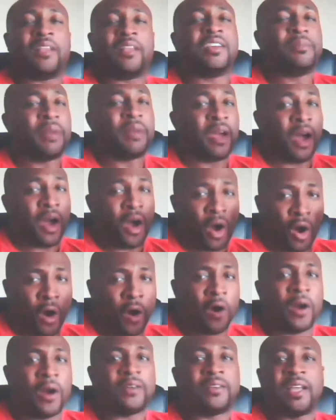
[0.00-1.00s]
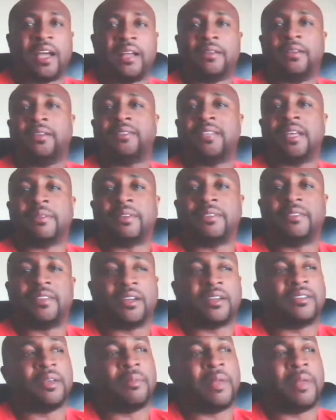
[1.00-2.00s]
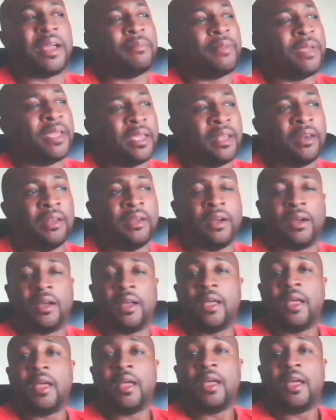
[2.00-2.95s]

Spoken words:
It took me a hard time to accept because I'm like, man, look,